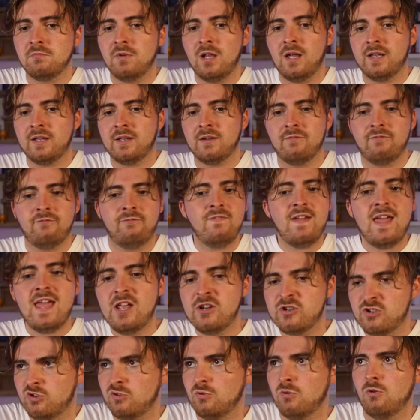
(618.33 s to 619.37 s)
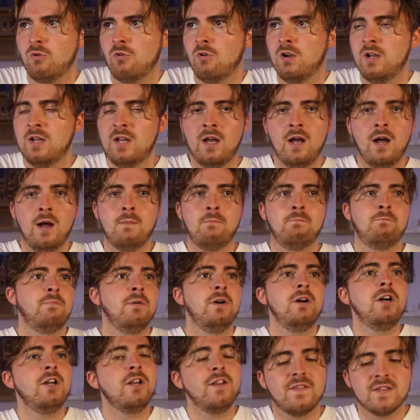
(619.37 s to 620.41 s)
like a fish or a
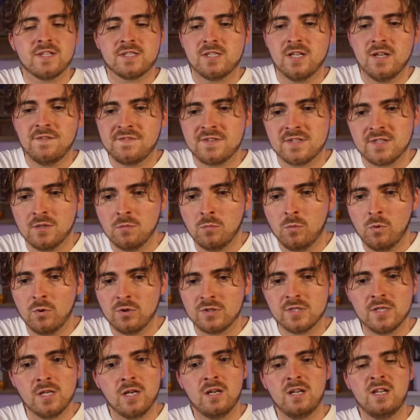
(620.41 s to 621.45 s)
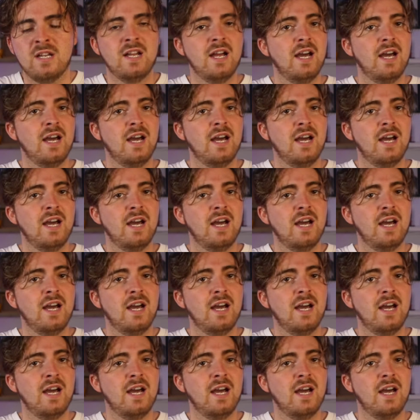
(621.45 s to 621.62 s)
bird at the surface of the water,